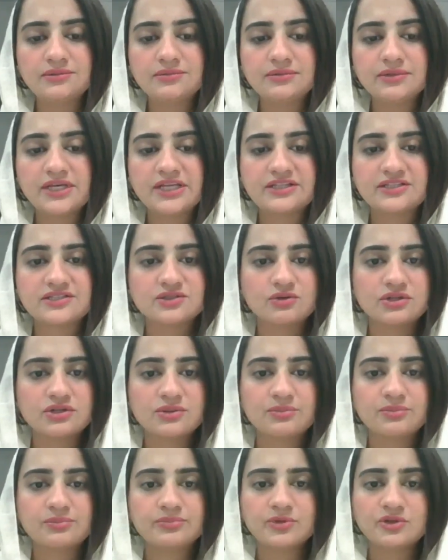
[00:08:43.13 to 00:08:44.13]
it's
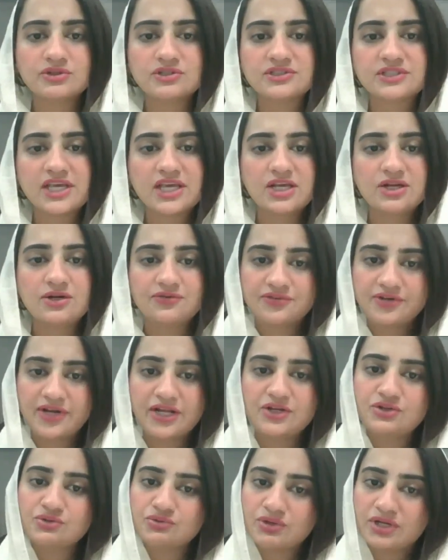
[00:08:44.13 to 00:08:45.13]
on the scale of
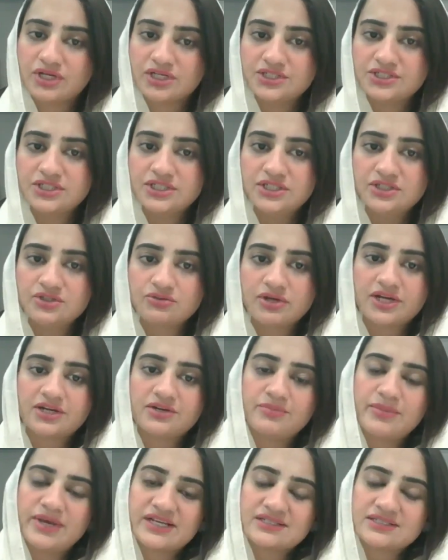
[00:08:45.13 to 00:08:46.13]
10 to 90. You get
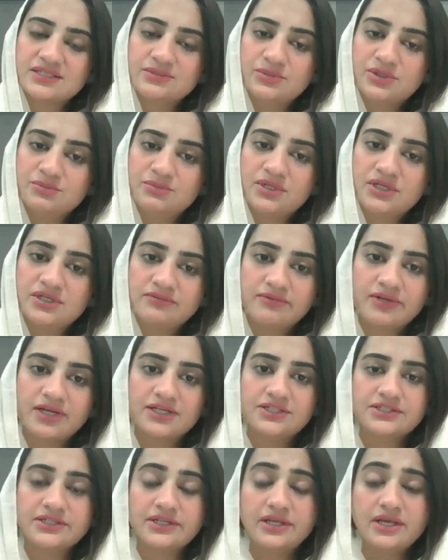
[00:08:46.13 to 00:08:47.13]
maximum
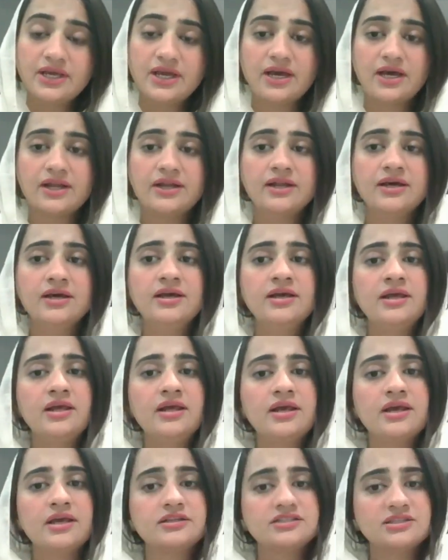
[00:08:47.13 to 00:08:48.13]
90, and
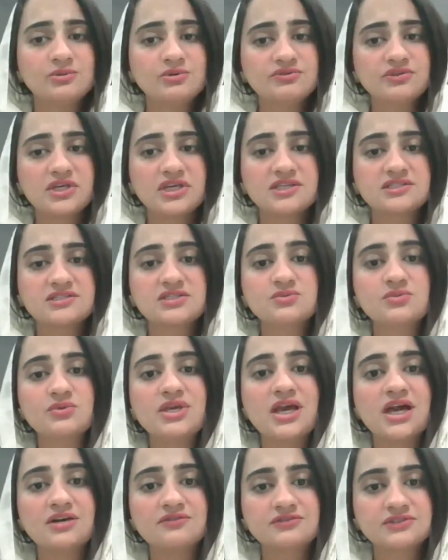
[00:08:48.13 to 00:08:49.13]
in some of the cases we
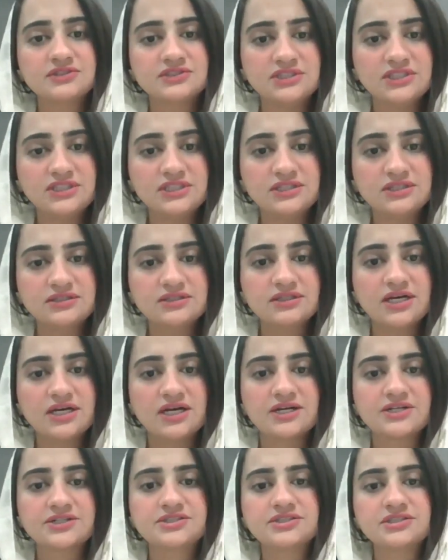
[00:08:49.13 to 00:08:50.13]
have seen
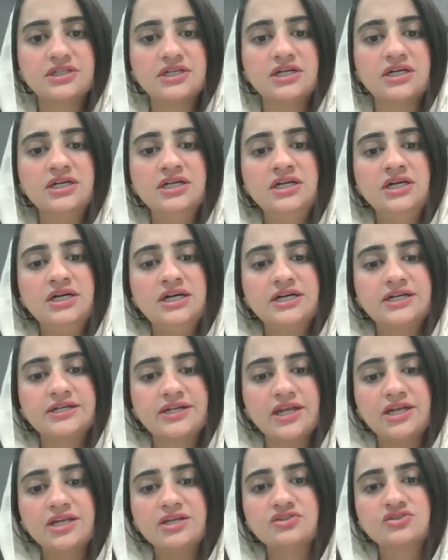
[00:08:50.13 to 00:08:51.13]
that
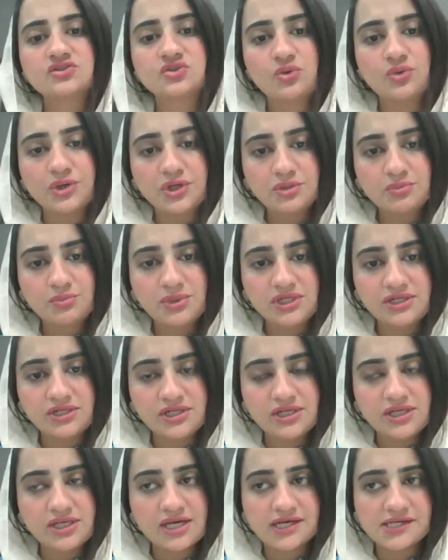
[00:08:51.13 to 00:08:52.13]
attaining score in
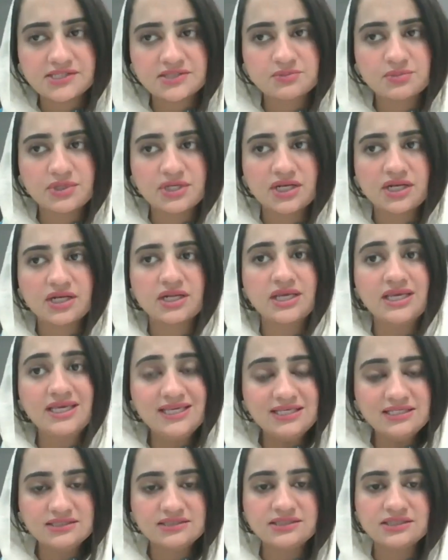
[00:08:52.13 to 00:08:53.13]
PT has been
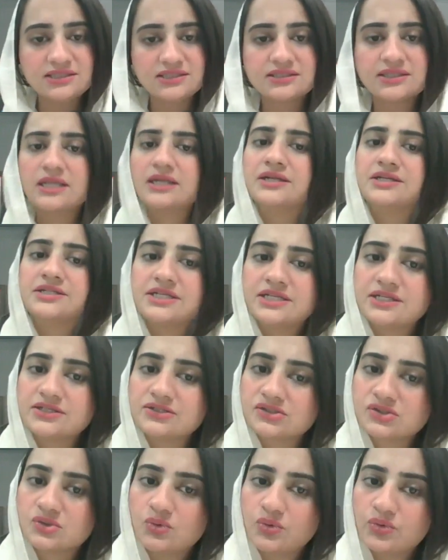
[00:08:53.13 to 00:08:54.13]
easier than attaining
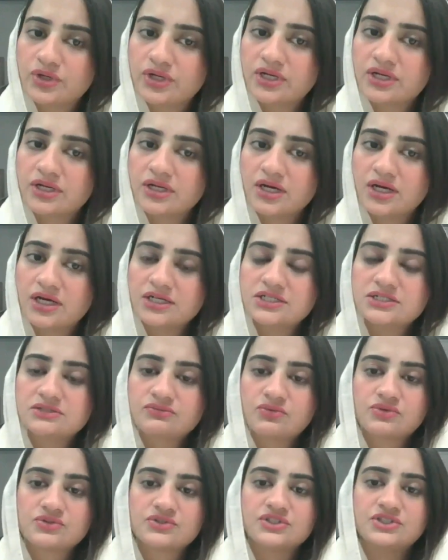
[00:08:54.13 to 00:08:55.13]
score in IELTS
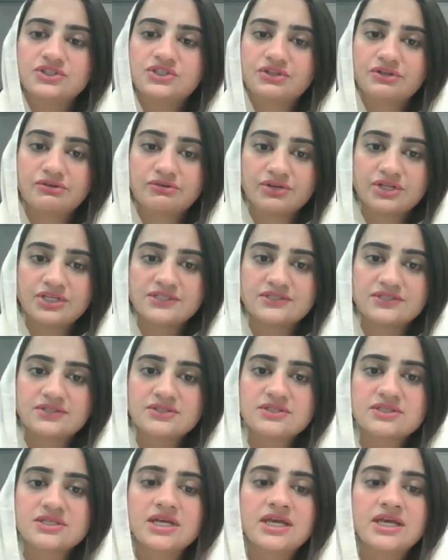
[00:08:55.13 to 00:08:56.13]
for certain reasons.